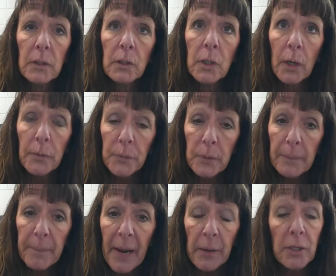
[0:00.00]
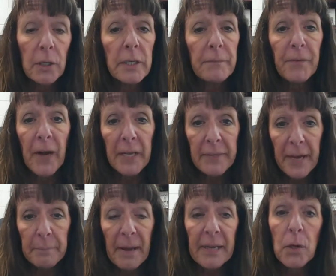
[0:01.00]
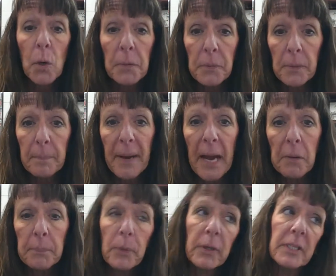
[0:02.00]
Go through the power. You're going to find that by going through the PowerPoint,